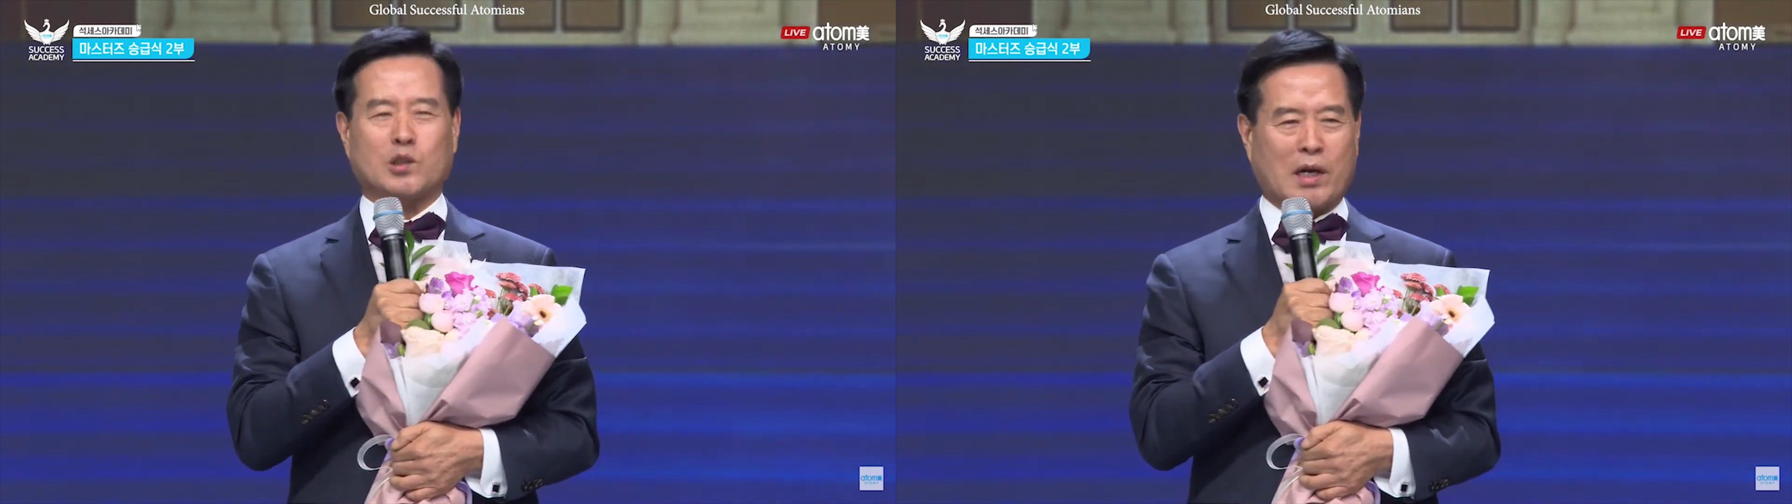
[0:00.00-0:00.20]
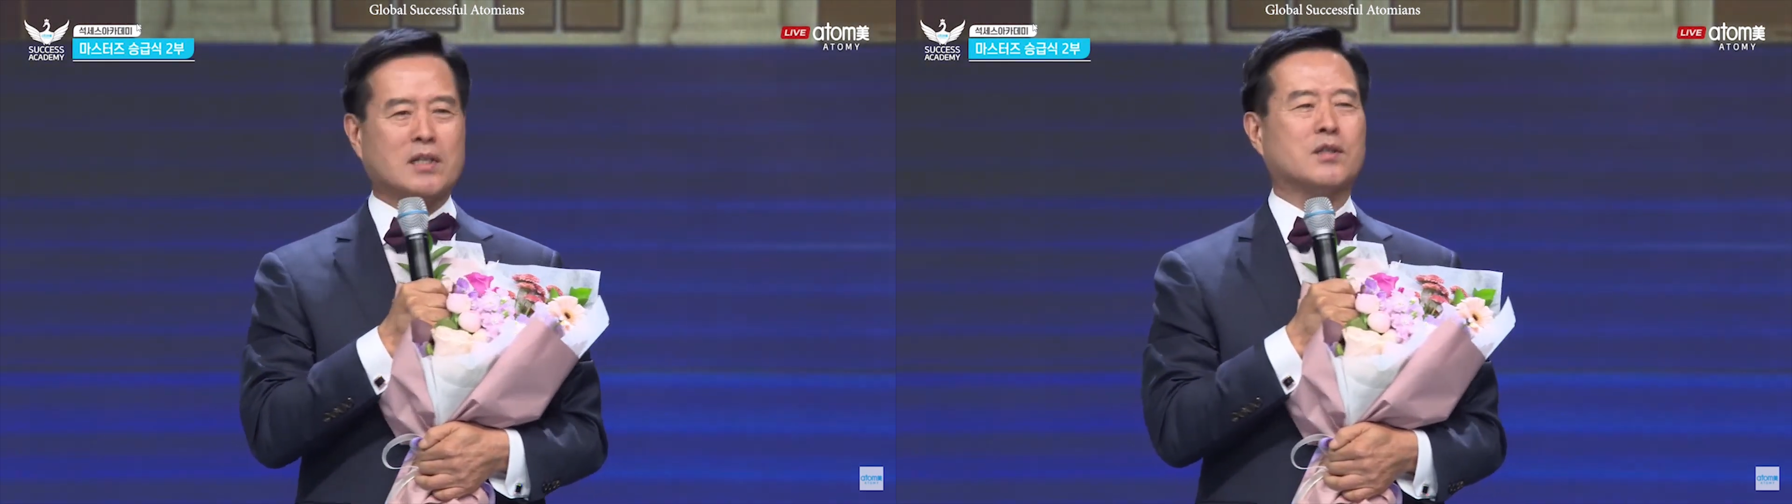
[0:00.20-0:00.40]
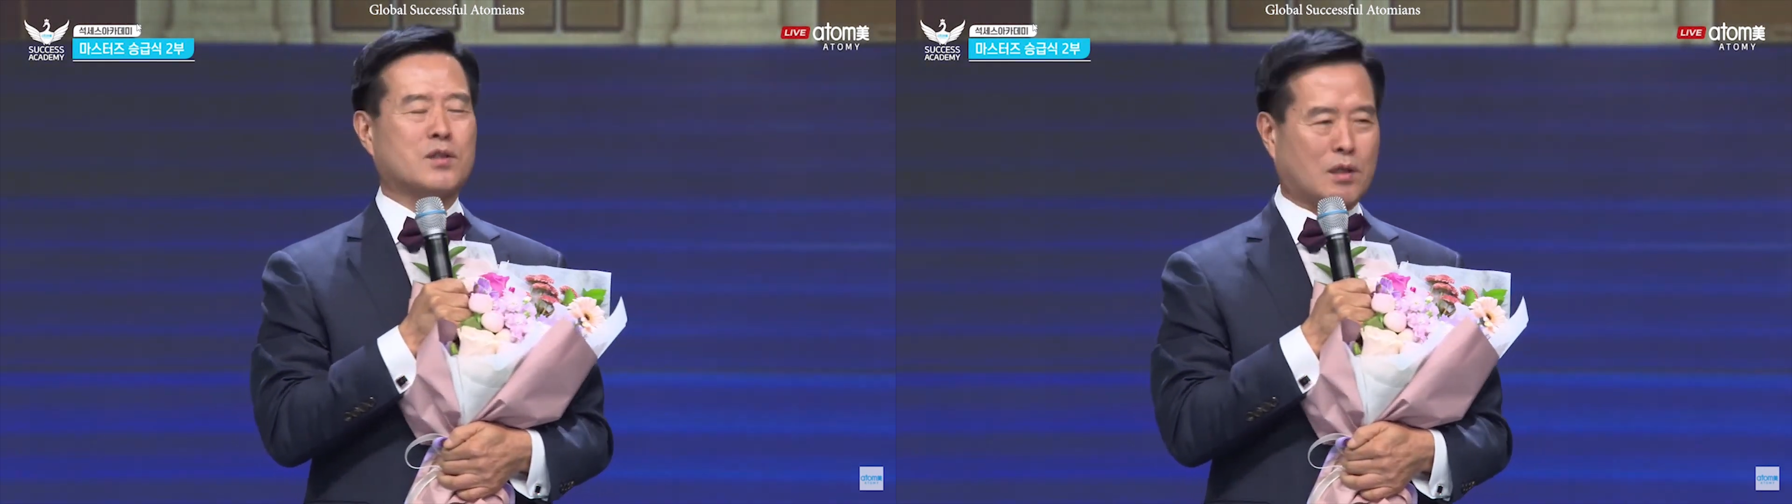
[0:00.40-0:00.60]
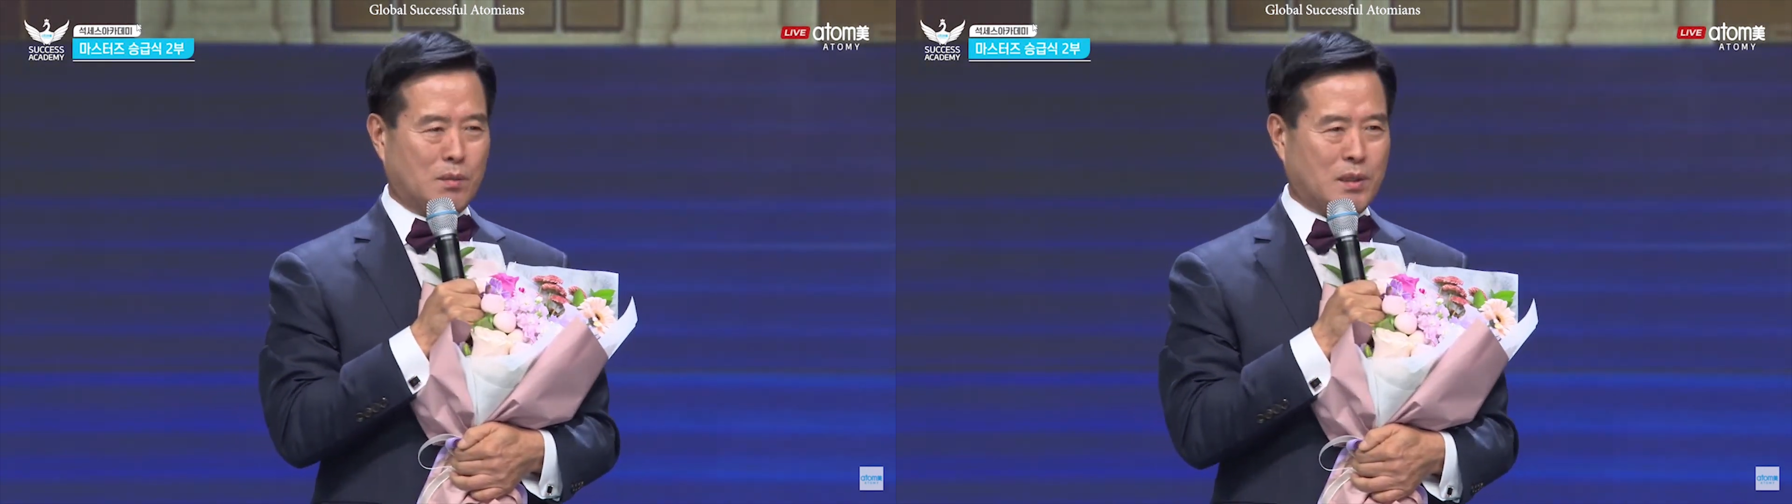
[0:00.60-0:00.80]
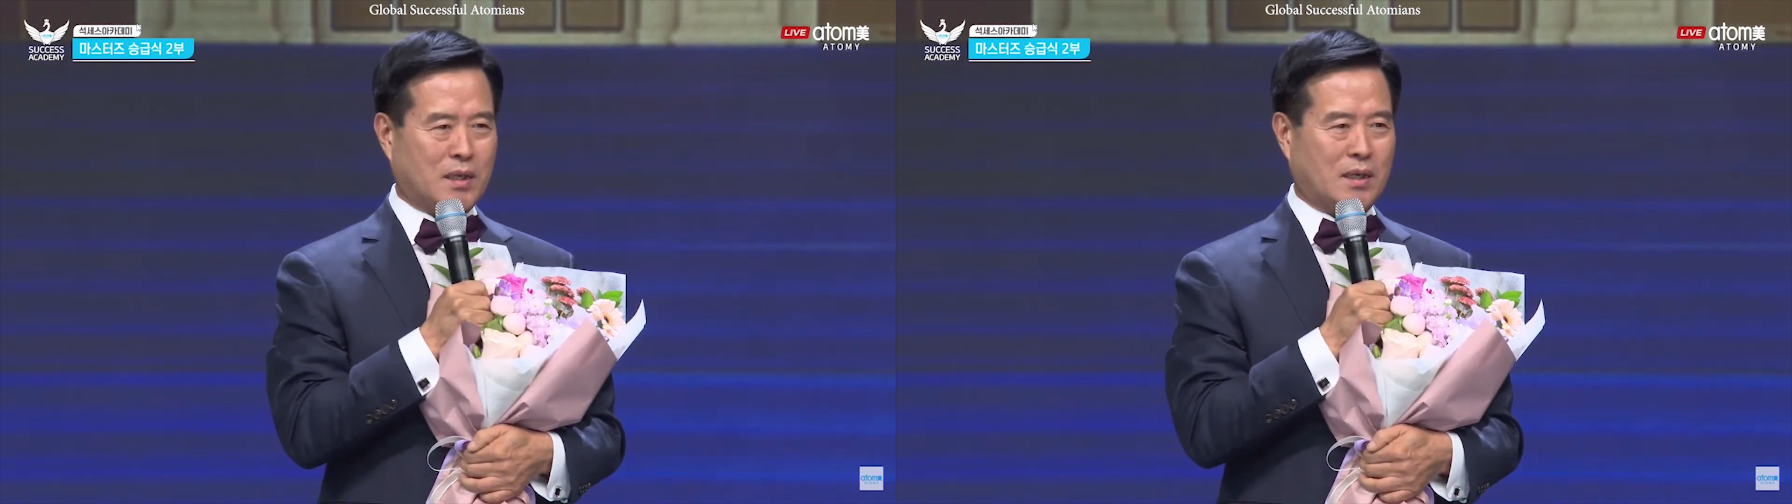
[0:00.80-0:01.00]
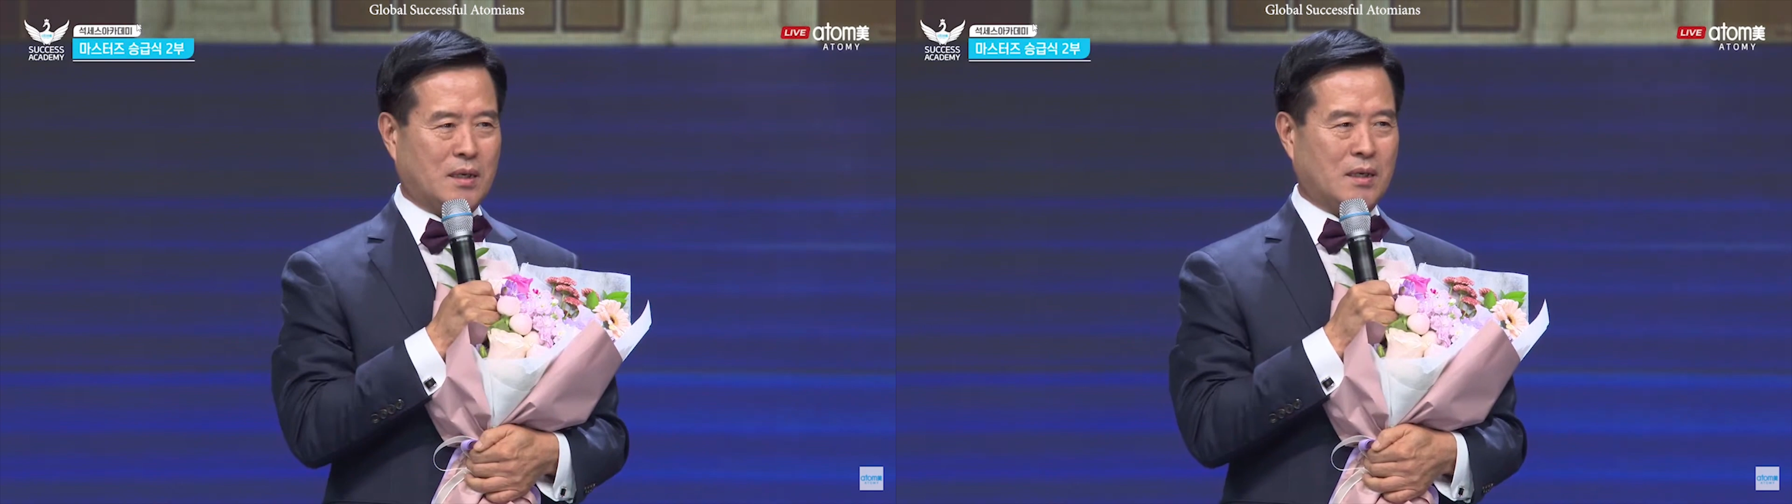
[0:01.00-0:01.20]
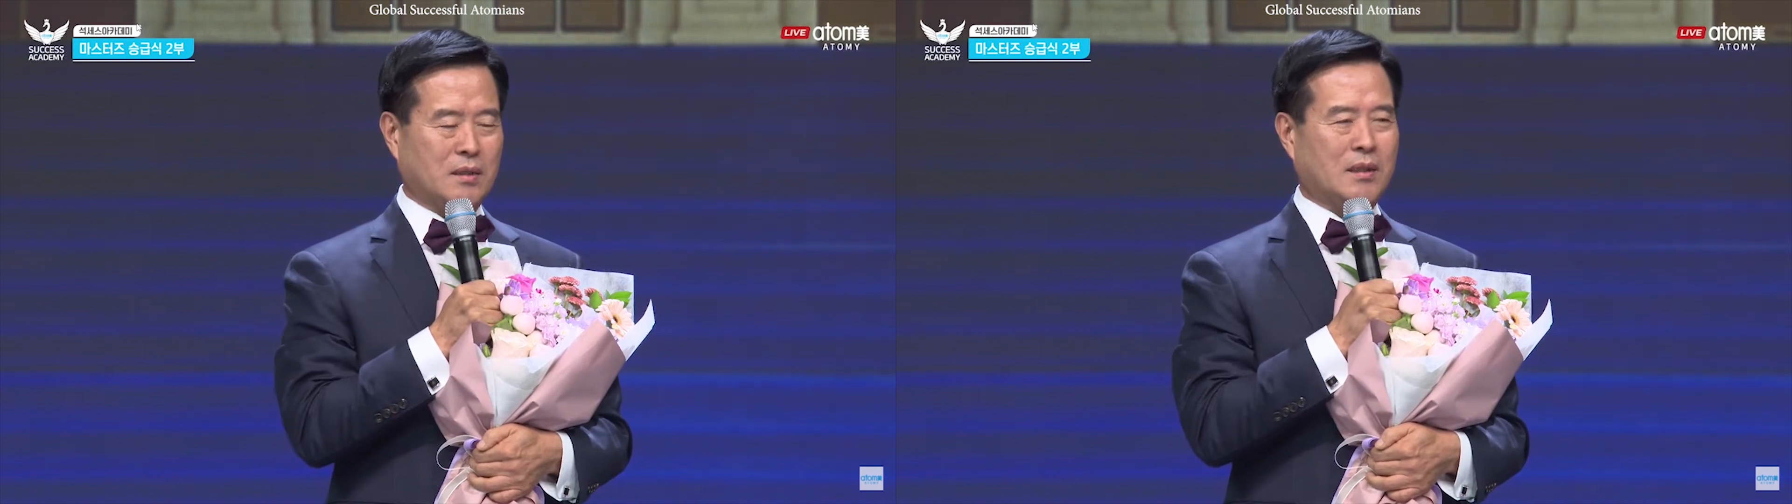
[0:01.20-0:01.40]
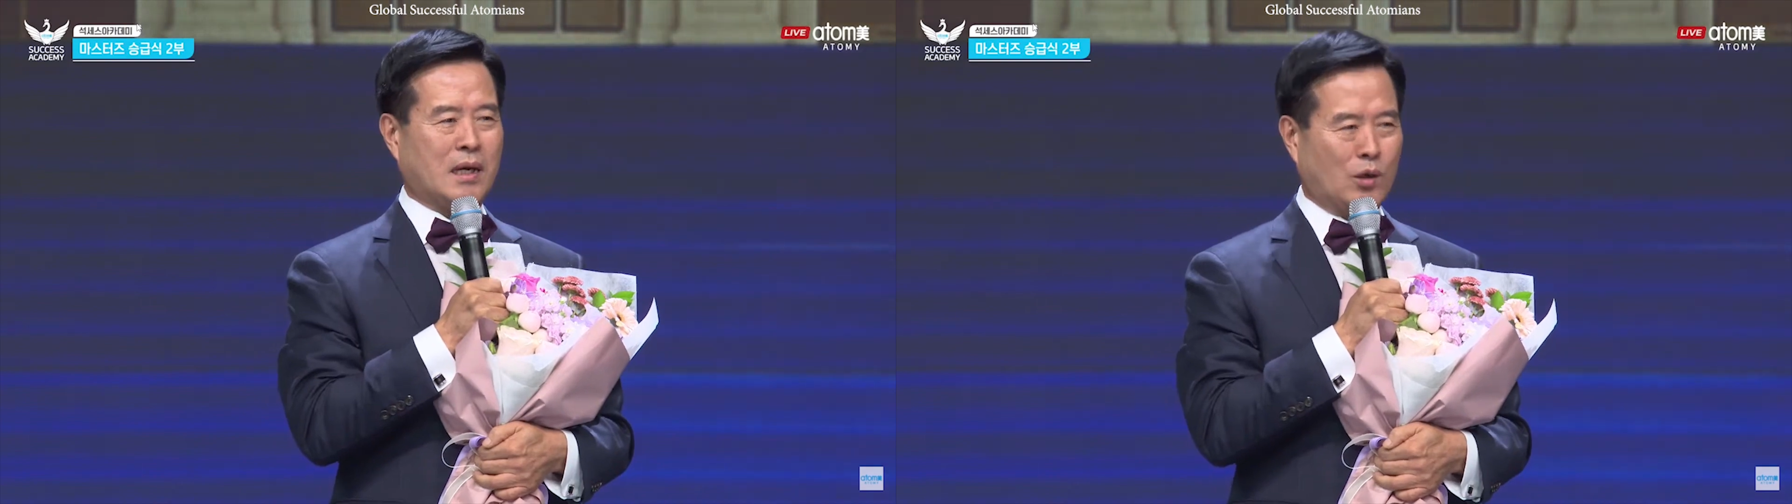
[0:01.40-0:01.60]
believe she'll
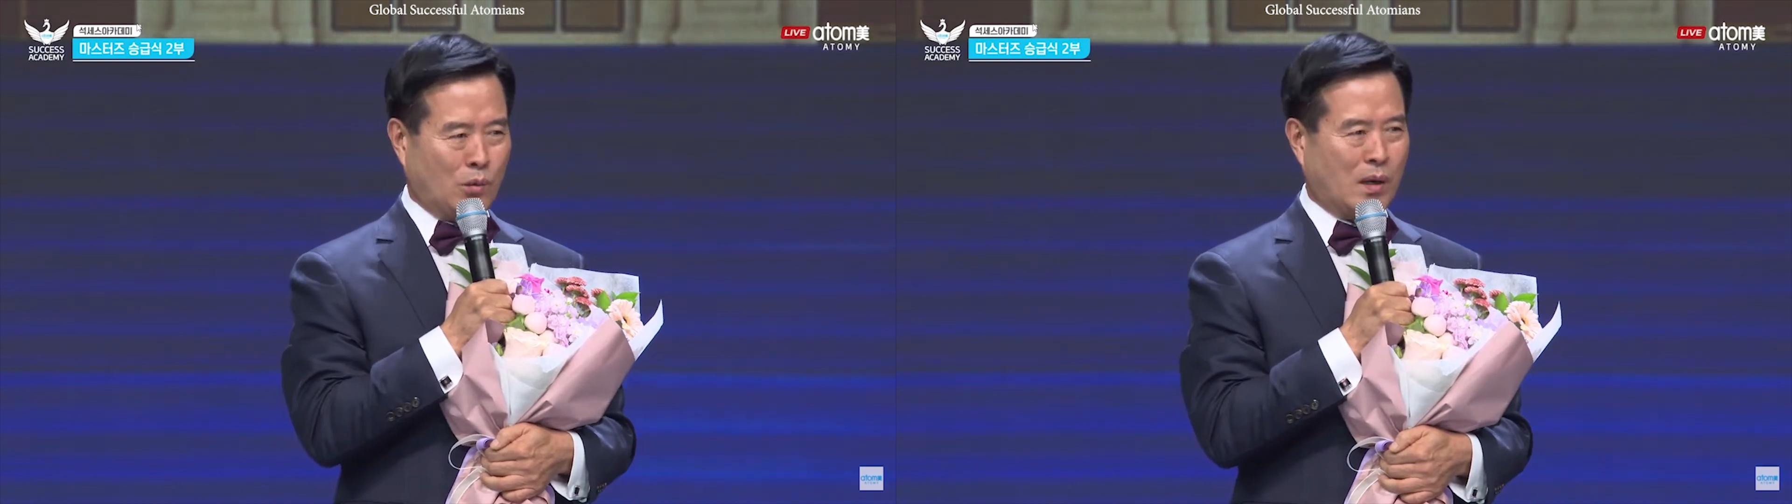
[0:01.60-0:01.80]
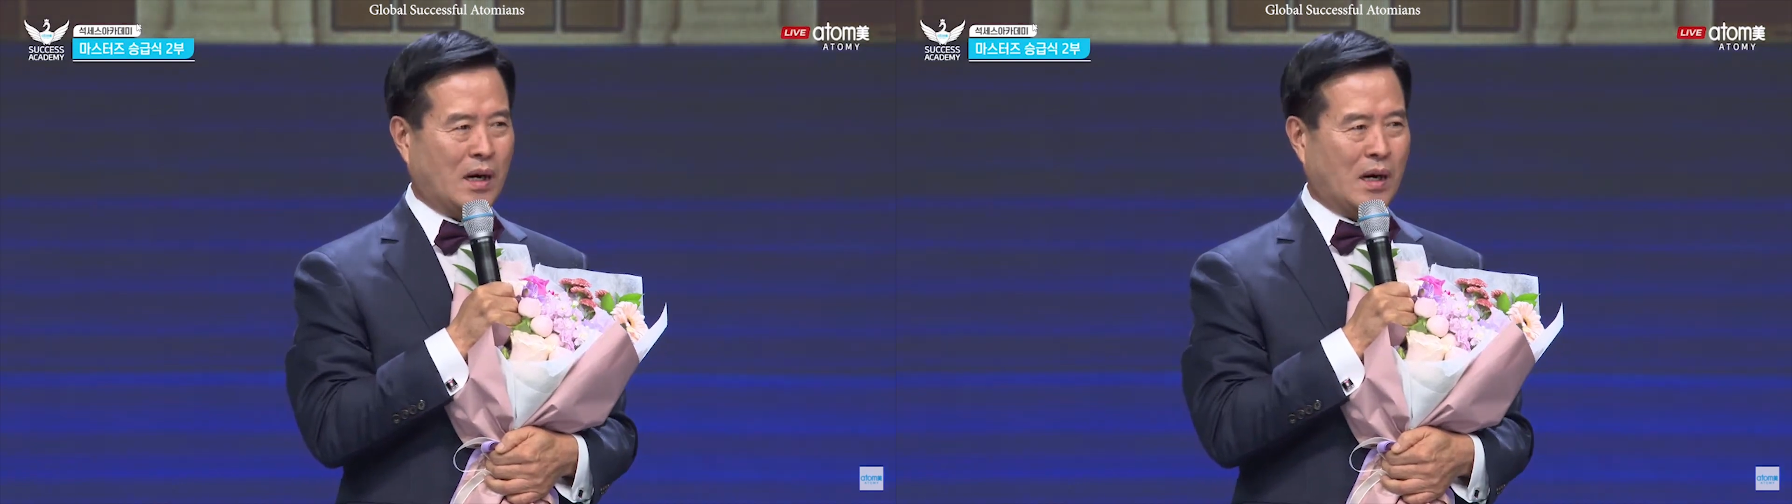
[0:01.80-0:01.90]
be very happy